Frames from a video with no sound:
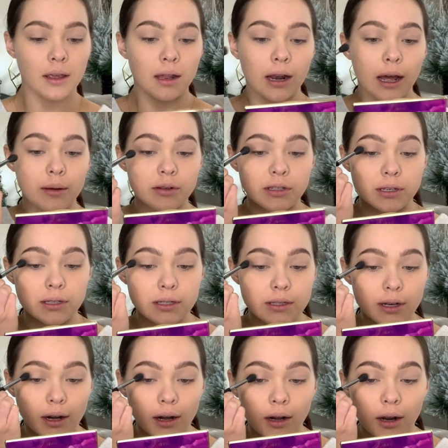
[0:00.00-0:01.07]
I'm just gonna
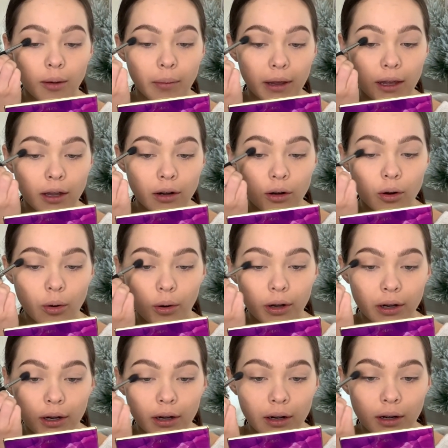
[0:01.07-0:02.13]
start on my inner
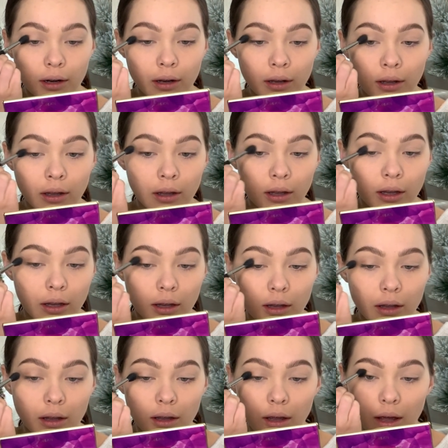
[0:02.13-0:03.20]
corner
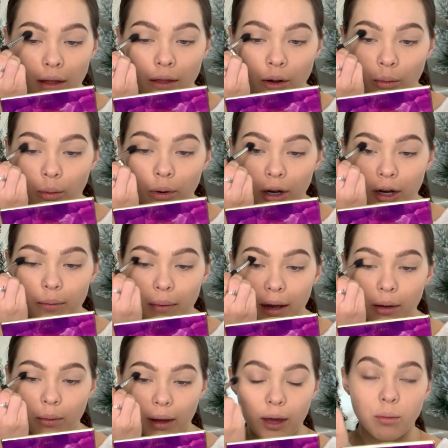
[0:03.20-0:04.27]
and then work
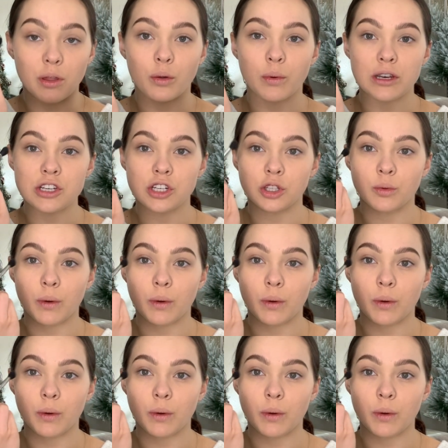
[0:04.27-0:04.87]
my way with windshield